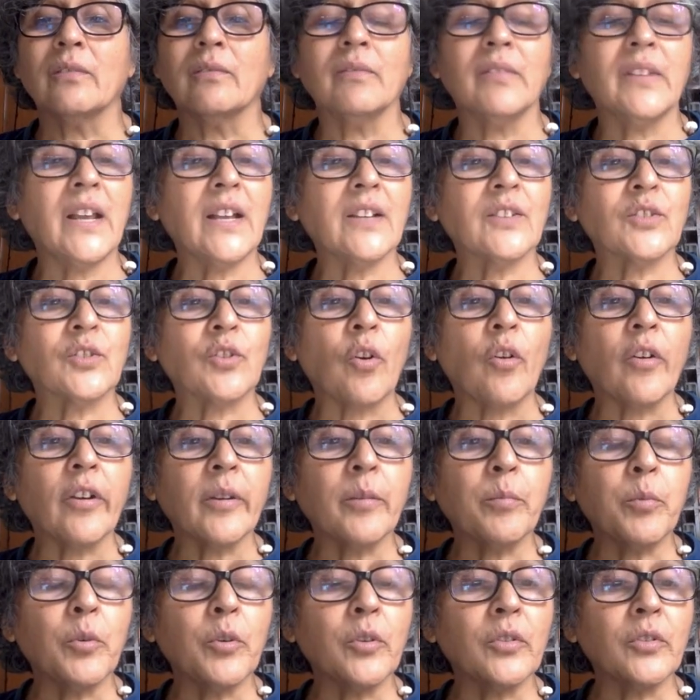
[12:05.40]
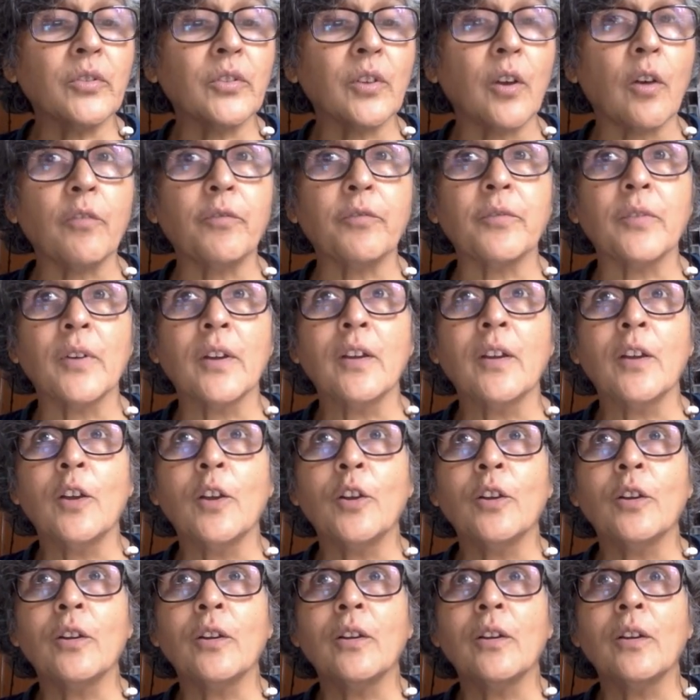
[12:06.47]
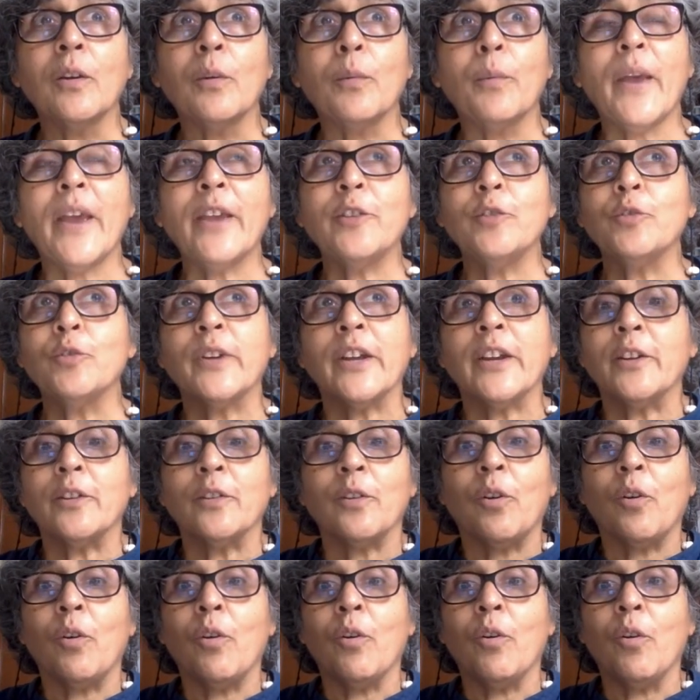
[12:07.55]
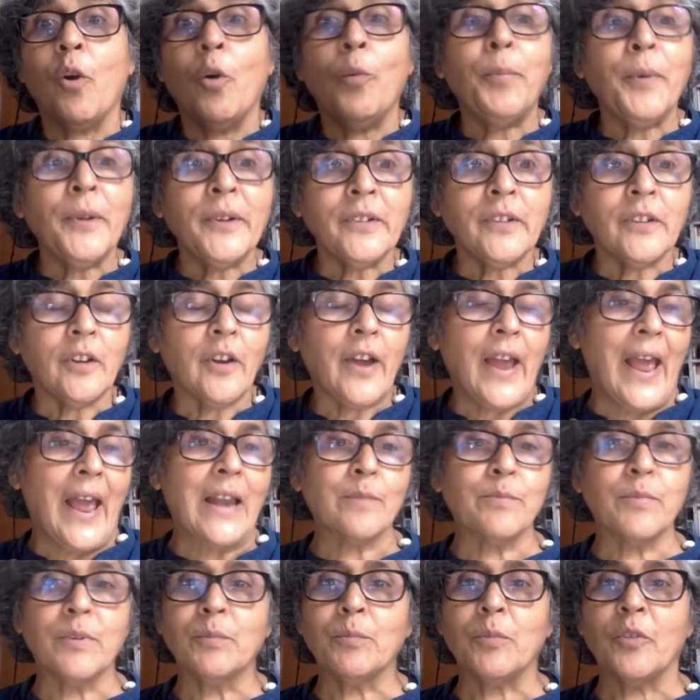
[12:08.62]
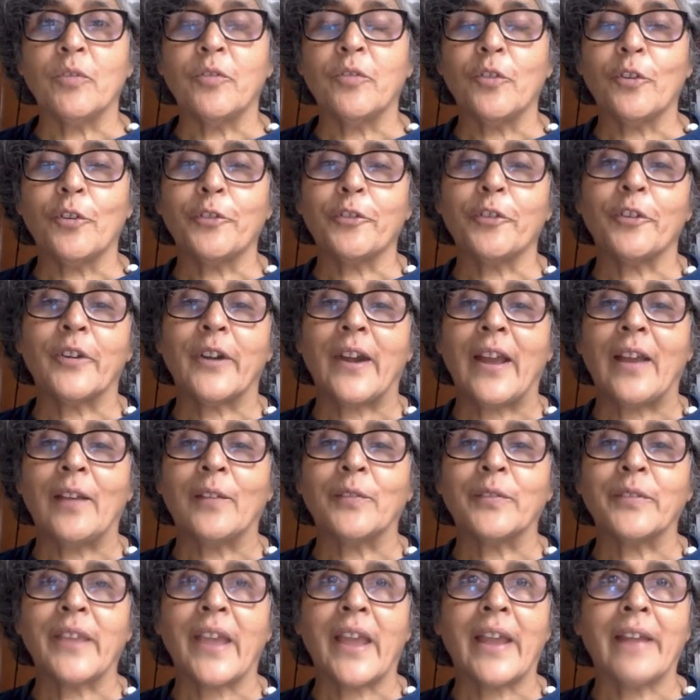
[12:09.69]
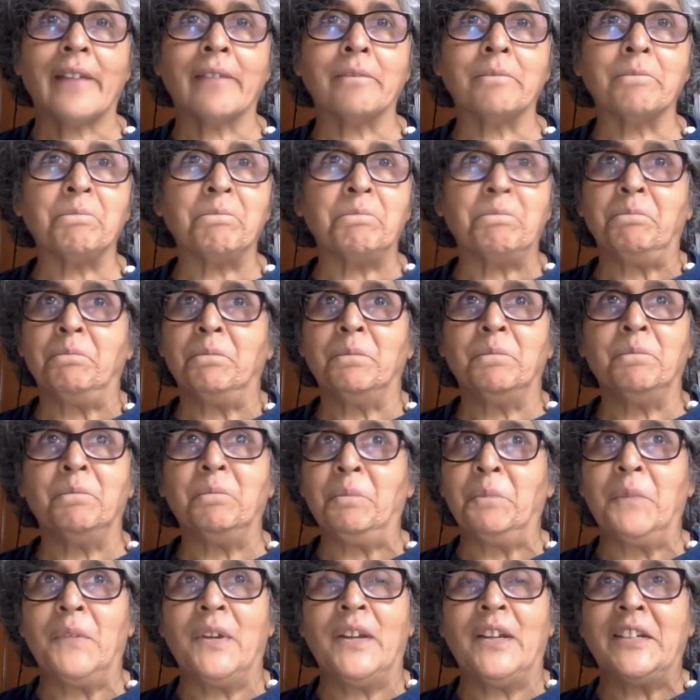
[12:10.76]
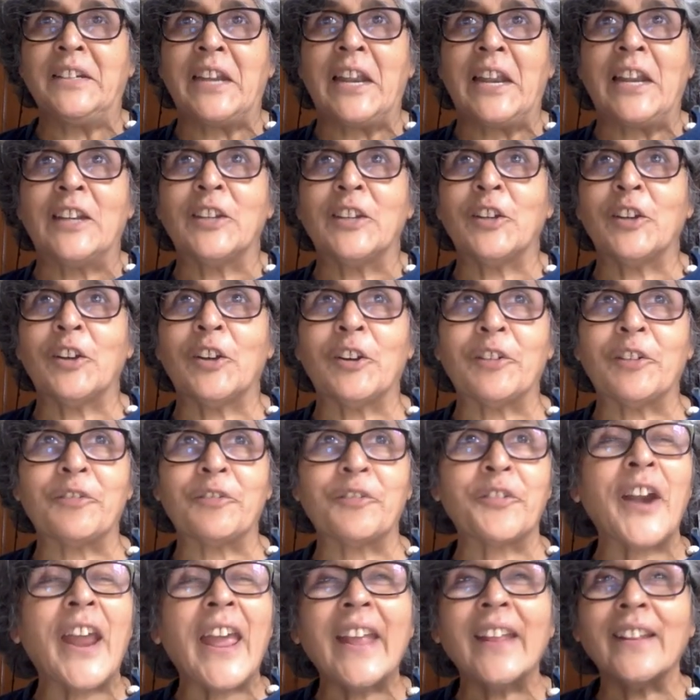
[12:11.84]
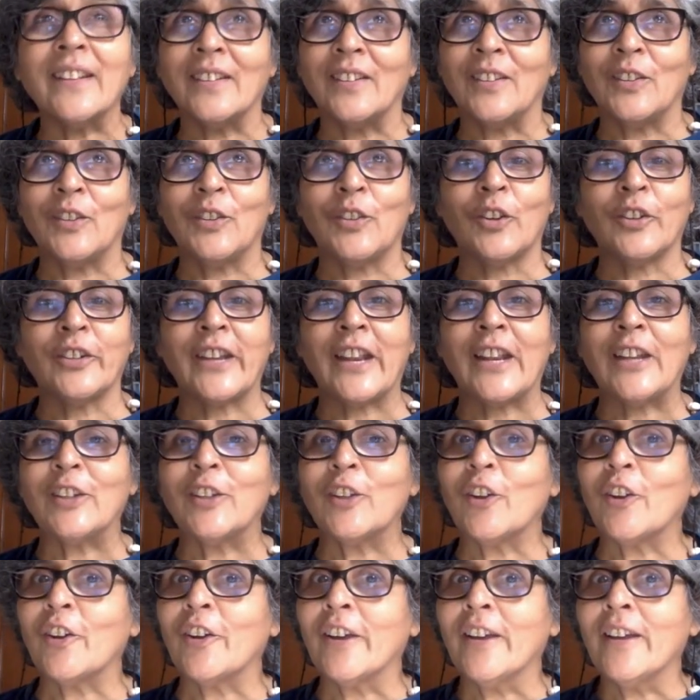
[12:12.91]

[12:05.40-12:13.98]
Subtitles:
They are storybooks of where you can open your album of photographs and tell your friends or tell your